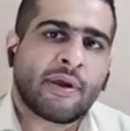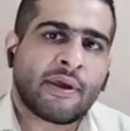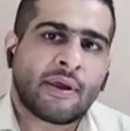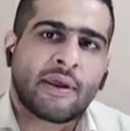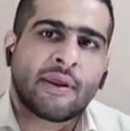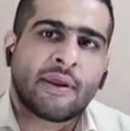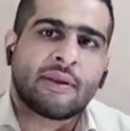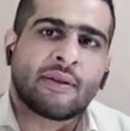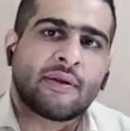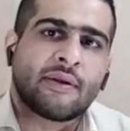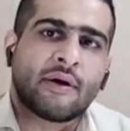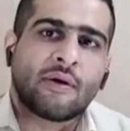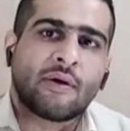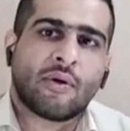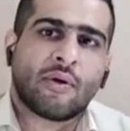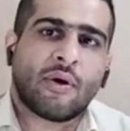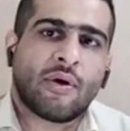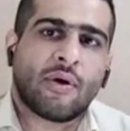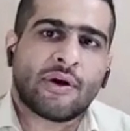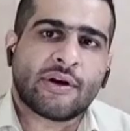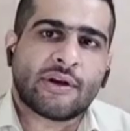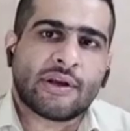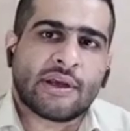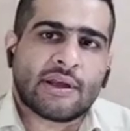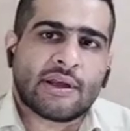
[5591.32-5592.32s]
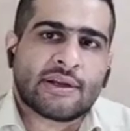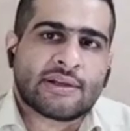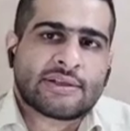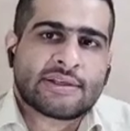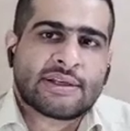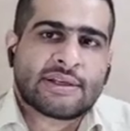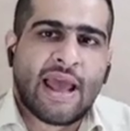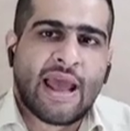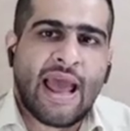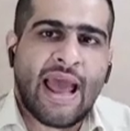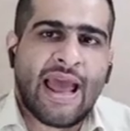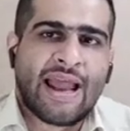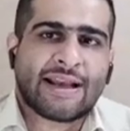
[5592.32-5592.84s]
their audience.
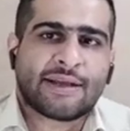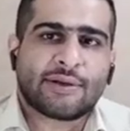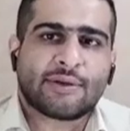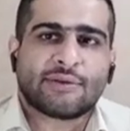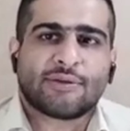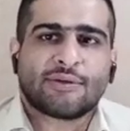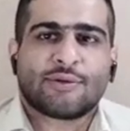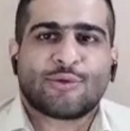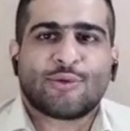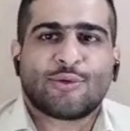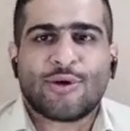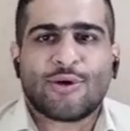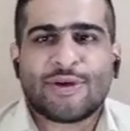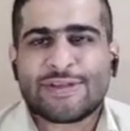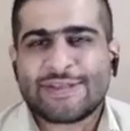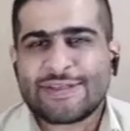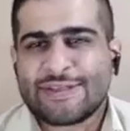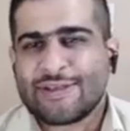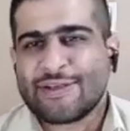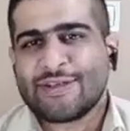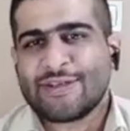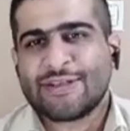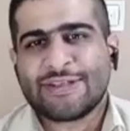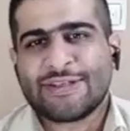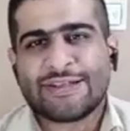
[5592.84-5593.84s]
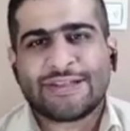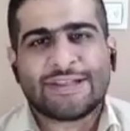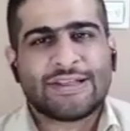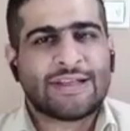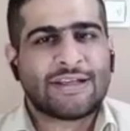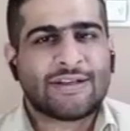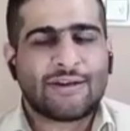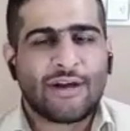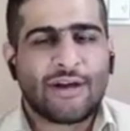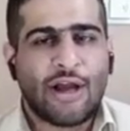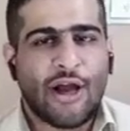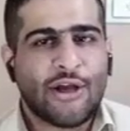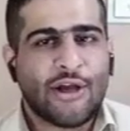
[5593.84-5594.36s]
And to a certain
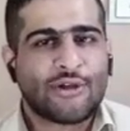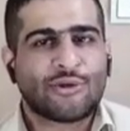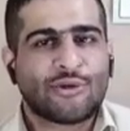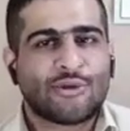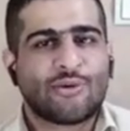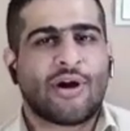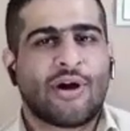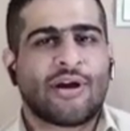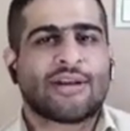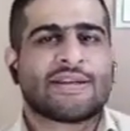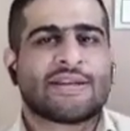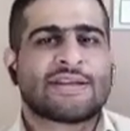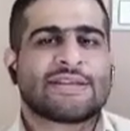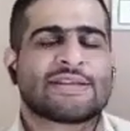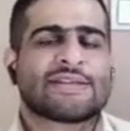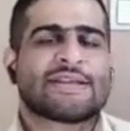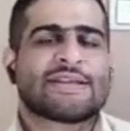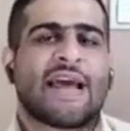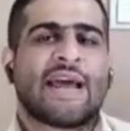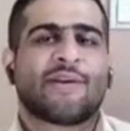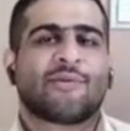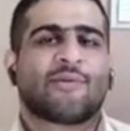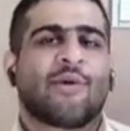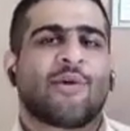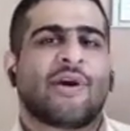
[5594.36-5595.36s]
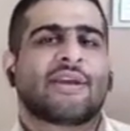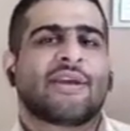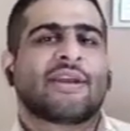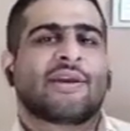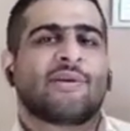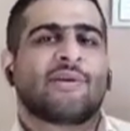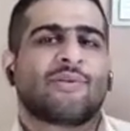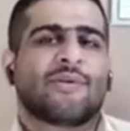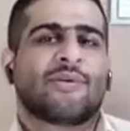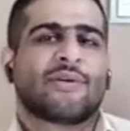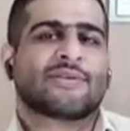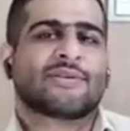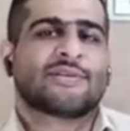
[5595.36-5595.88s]
degree, I do understand why they
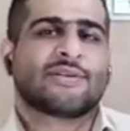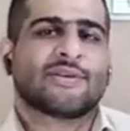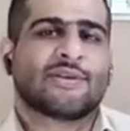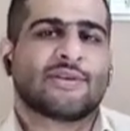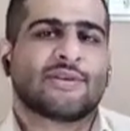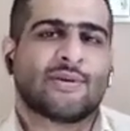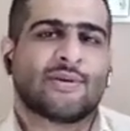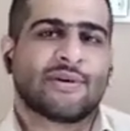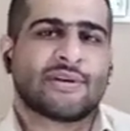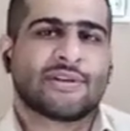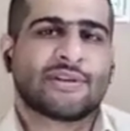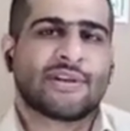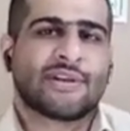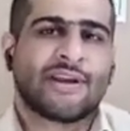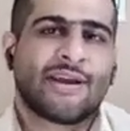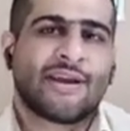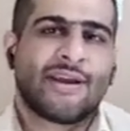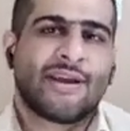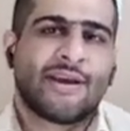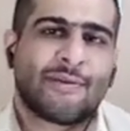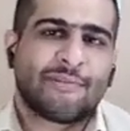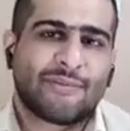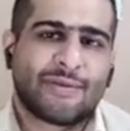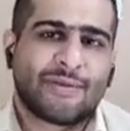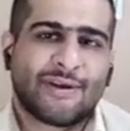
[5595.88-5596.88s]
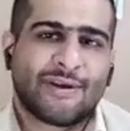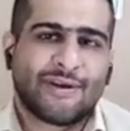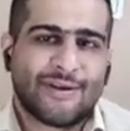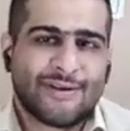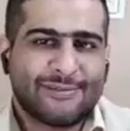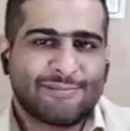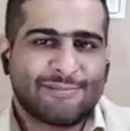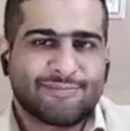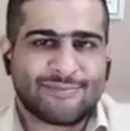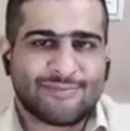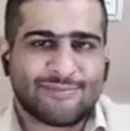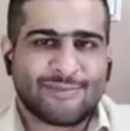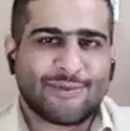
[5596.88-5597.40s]
want to do it,
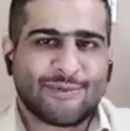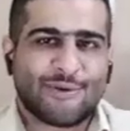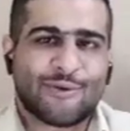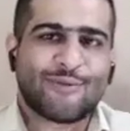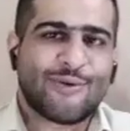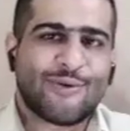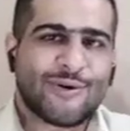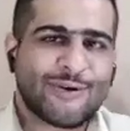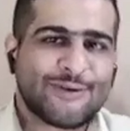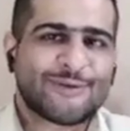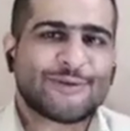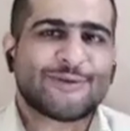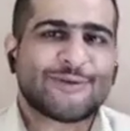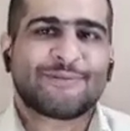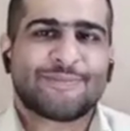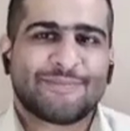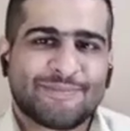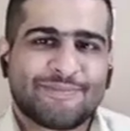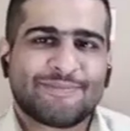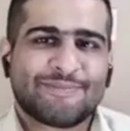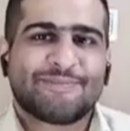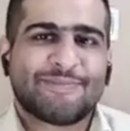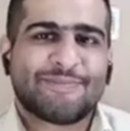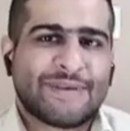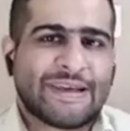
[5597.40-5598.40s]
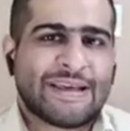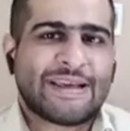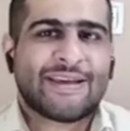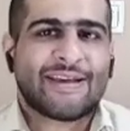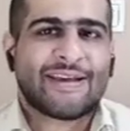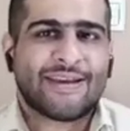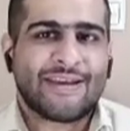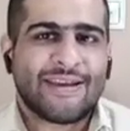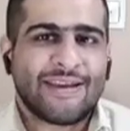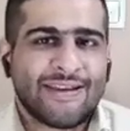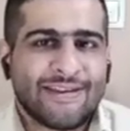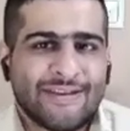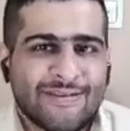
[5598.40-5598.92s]
because you want to be
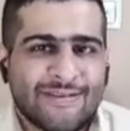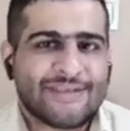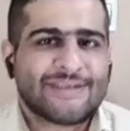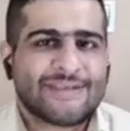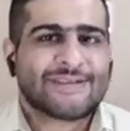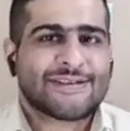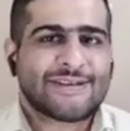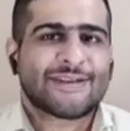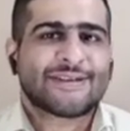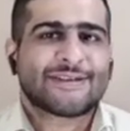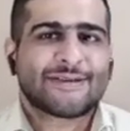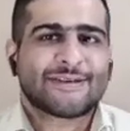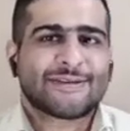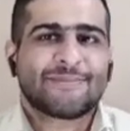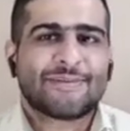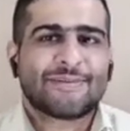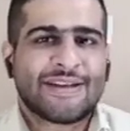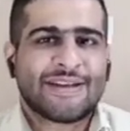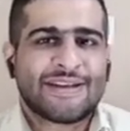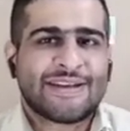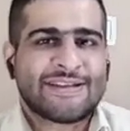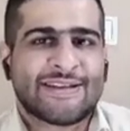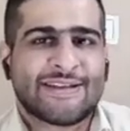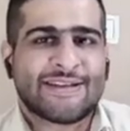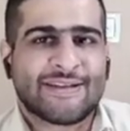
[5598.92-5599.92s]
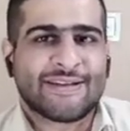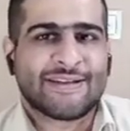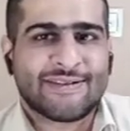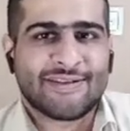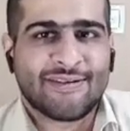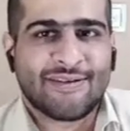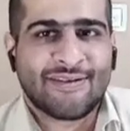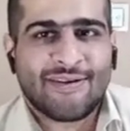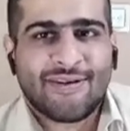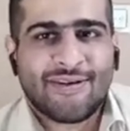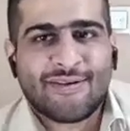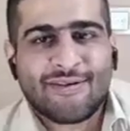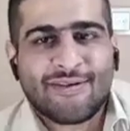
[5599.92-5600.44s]
interesting to be listened to,
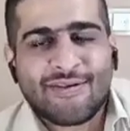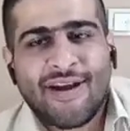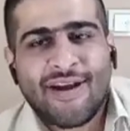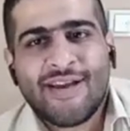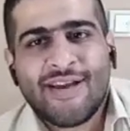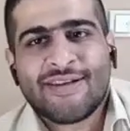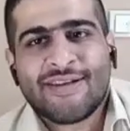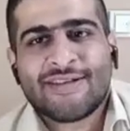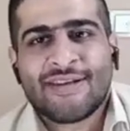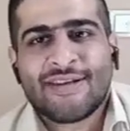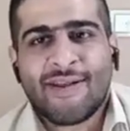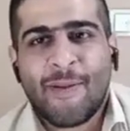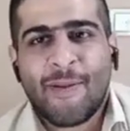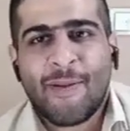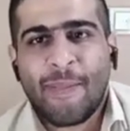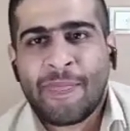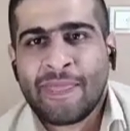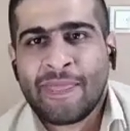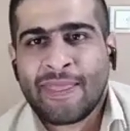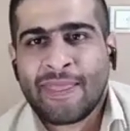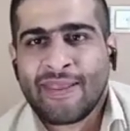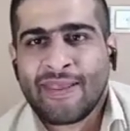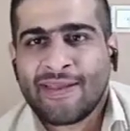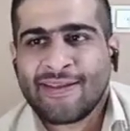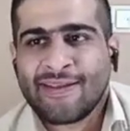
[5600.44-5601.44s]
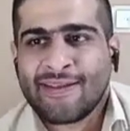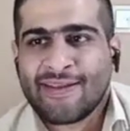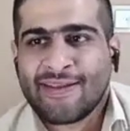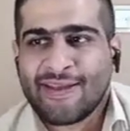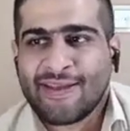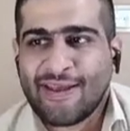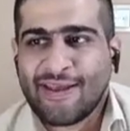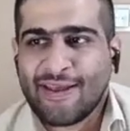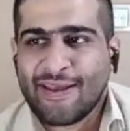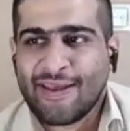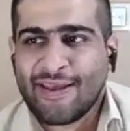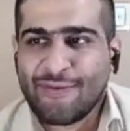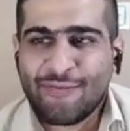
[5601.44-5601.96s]
right?
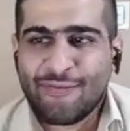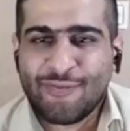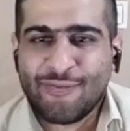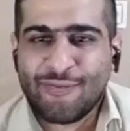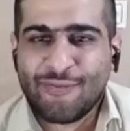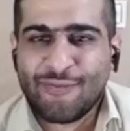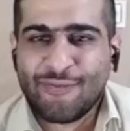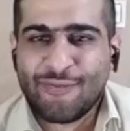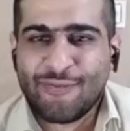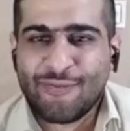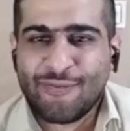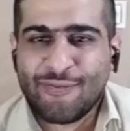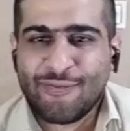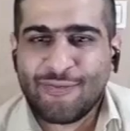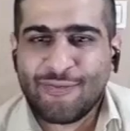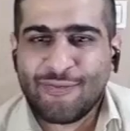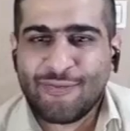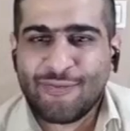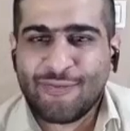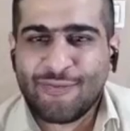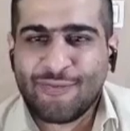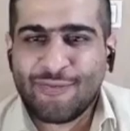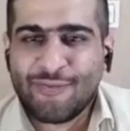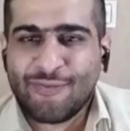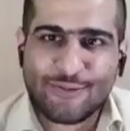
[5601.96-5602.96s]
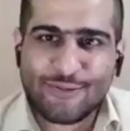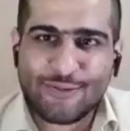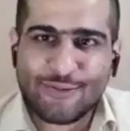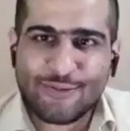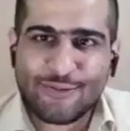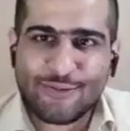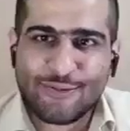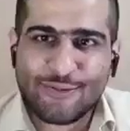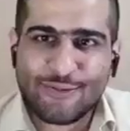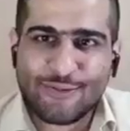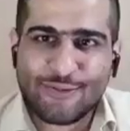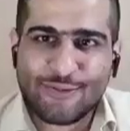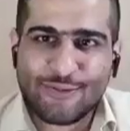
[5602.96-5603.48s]
If you
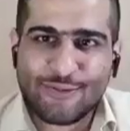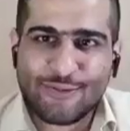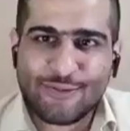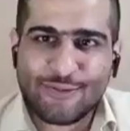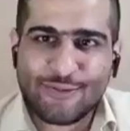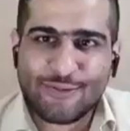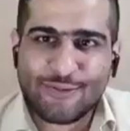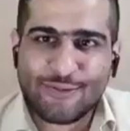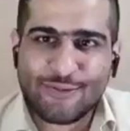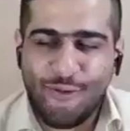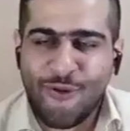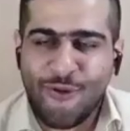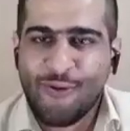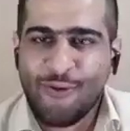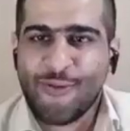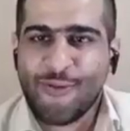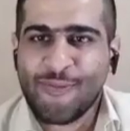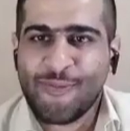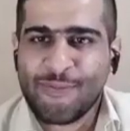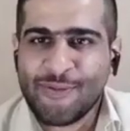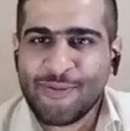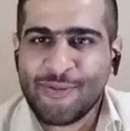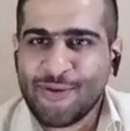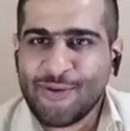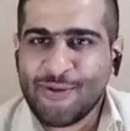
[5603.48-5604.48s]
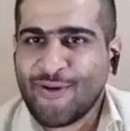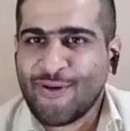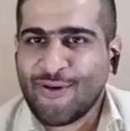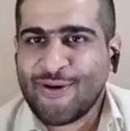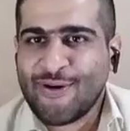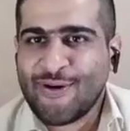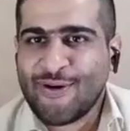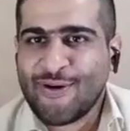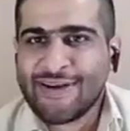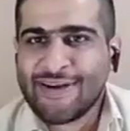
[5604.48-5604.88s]
try to calm your audience,